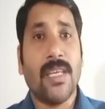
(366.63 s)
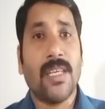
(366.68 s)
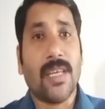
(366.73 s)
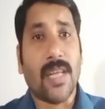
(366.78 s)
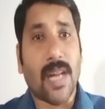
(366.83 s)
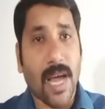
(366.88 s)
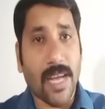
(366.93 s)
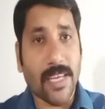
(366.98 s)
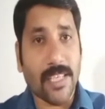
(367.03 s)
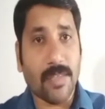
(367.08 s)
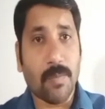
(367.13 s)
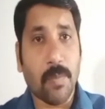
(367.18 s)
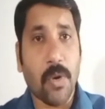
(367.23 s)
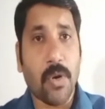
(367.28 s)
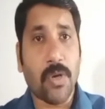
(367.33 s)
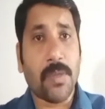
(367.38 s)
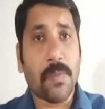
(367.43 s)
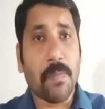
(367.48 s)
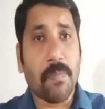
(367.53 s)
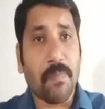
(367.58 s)

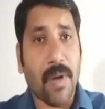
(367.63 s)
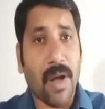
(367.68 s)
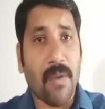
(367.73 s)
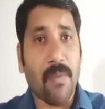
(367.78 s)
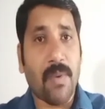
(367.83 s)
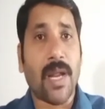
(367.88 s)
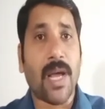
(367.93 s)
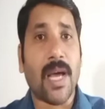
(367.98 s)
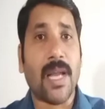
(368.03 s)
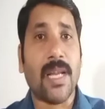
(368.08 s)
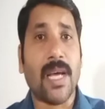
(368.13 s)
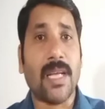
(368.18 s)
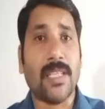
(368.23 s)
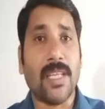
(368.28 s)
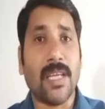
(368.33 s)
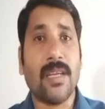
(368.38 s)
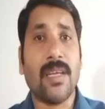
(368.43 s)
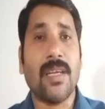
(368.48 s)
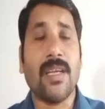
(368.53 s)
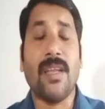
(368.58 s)
transport, power and
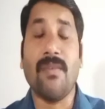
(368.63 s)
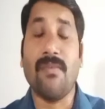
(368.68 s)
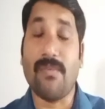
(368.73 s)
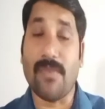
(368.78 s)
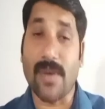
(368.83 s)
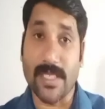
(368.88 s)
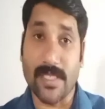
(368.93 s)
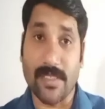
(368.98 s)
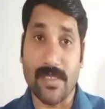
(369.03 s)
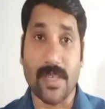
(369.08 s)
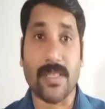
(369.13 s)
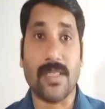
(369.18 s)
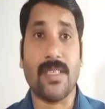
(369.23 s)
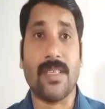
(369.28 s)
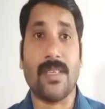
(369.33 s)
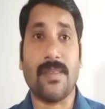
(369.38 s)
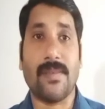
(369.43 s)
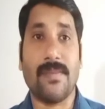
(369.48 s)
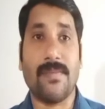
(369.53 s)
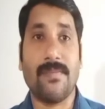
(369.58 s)
other
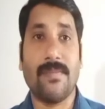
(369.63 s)
infrastructure.